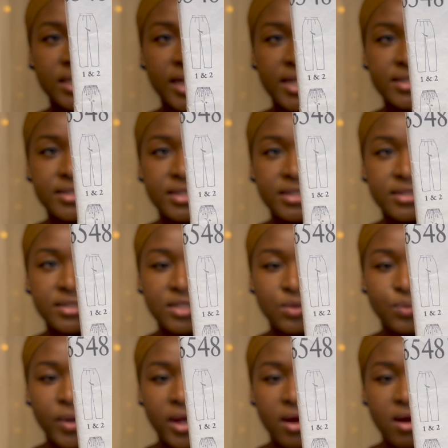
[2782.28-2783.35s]
nice, easy
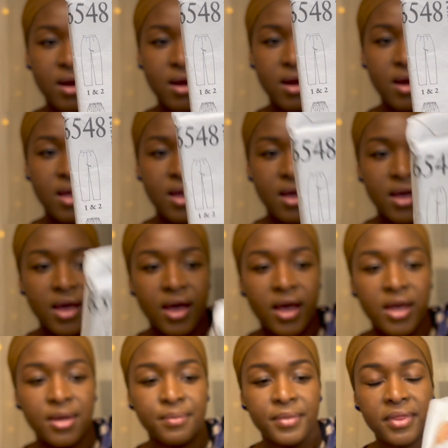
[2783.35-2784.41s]
wear.
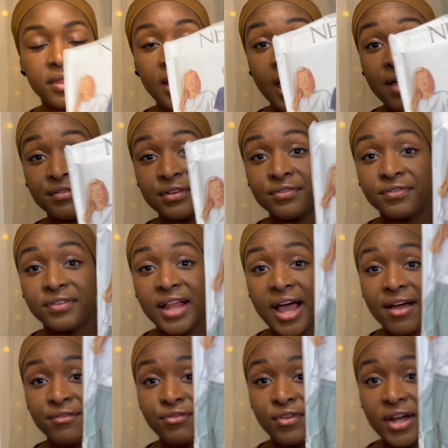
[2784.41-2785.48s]
They have a
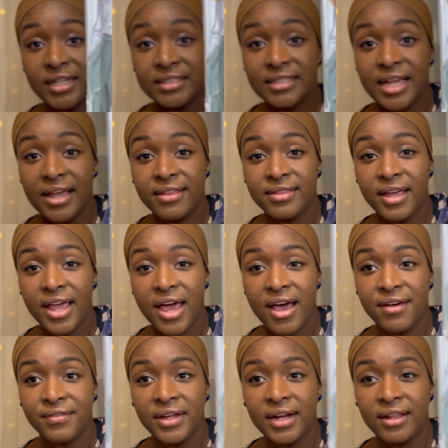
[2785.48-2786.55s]
flat front and they
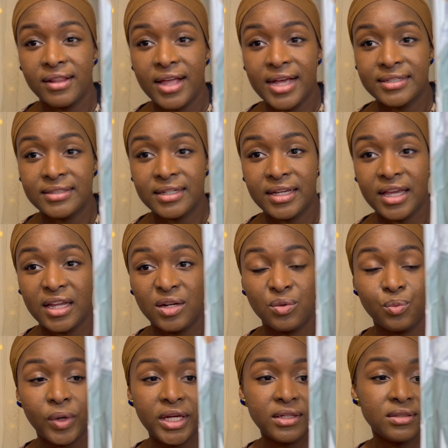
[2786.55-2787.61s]
have an
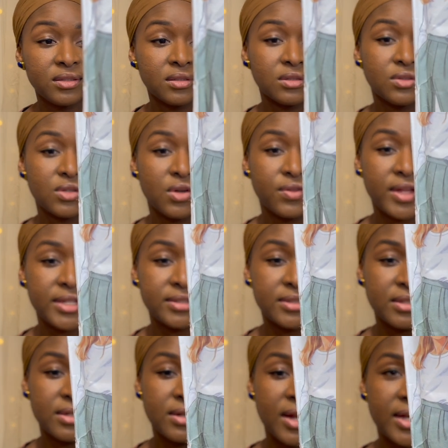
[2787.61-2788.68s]
elasticated waist. So that's
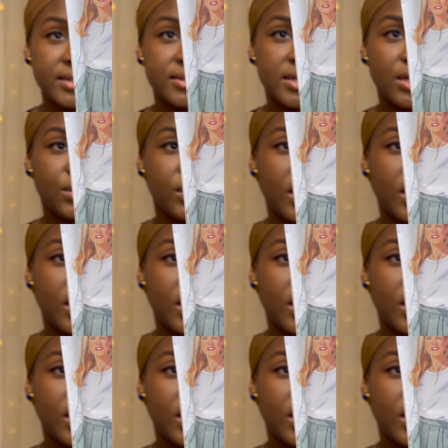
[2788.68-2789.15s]
nice that you